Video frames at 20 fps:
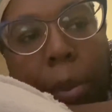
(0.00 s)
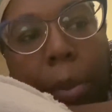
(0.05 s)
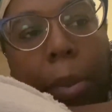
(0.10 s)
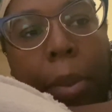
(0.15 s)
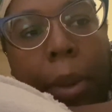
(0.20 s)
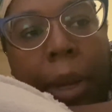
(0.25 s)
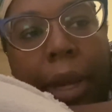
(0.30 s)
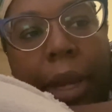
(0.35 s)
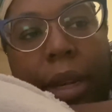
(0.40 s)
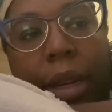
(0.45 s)

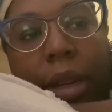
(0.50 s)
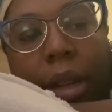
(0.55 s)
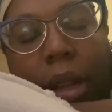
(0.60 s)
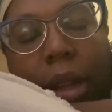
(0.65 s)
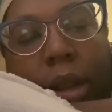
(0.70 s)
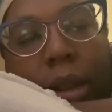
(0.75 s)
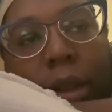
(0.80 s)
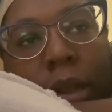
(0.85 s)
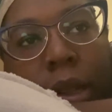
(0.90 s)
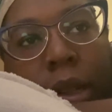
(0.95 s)
But
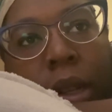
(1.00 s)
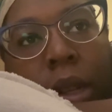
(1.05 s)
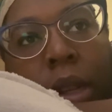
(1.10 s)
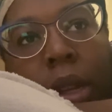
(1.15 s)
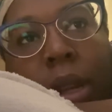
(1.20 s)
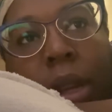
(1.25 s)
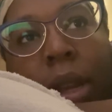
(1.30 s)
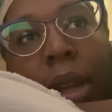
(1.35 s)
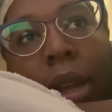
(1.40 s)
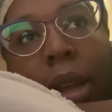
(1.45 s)

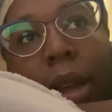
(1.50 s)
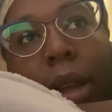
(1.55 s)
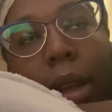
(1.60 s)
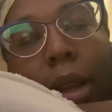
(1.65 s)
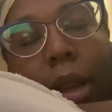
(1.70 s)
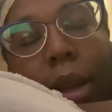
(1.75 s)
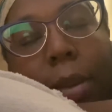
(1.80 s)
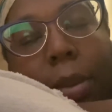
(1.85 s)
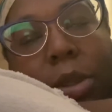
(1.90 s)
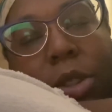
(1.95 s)

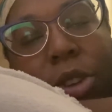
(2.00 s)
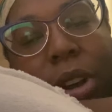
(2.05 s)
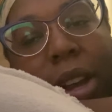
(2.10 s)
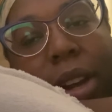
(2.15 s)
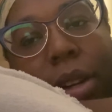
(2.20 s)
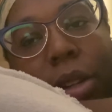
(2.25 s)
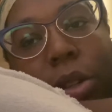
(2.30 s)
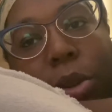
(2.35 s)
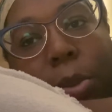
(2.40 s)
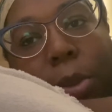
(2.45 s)
I'm trying
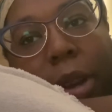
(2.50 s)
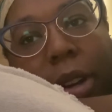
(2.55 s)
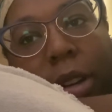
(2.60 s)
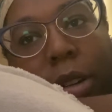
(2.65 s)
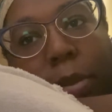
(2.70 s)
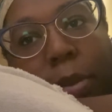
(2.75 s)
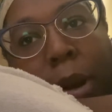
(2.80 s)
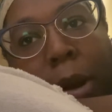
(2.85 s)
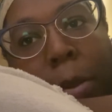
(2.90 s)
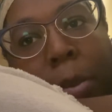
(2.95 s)
to do better
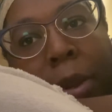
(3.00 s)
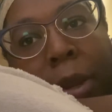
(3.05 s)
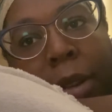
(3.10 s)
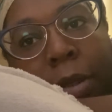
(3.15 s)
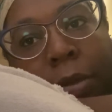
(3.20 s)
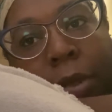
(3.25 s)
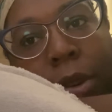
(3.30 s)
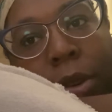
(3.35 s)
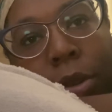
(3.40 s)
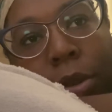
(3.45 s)
about being
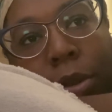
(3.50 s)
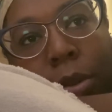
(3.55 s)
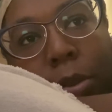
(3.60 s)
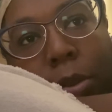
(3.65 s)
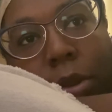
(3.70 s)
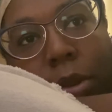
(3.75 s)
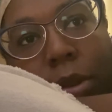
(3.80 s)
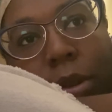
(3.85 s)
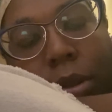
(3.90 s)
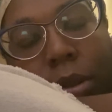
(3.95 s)

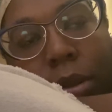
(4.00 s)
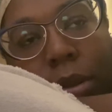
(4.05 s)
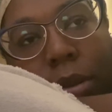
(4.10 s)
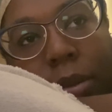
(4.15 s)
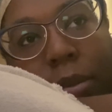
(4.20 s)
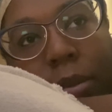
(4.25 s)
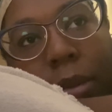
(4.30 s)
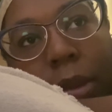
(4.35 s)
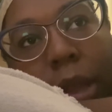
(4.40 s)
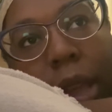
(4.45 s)
vulnerable
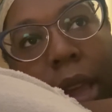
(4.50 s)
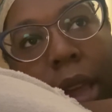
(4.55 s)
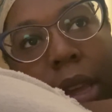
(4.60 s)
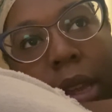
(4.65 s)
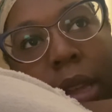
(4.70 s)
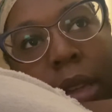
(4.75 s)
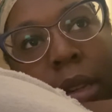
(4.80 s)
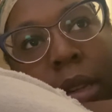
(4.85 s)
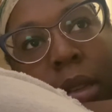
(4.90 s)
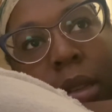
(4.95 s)

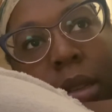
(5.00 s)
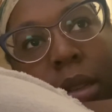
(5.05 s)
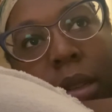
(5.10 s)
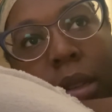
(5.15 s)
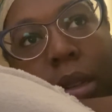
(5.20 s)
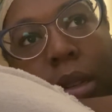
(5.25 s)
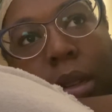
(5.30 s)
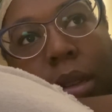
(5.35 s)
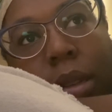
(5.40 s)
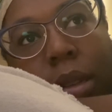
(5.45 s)
and,
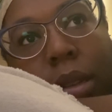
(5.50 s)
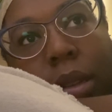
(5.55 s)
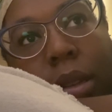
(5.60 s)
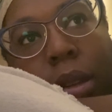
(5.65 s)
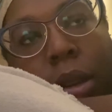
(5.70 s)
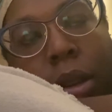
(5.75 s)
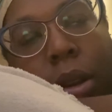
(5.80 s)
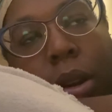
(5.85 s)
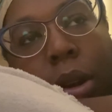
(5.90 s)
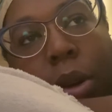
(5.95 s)

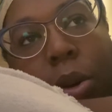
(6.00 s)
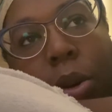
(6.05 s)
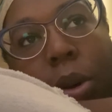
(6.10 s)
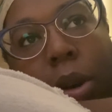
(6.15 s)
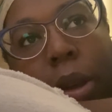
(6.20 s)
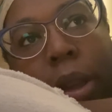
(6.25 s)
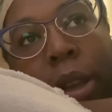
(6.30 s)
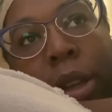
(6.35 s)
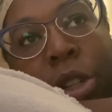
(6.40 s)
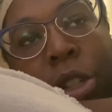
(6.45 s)
you know, it's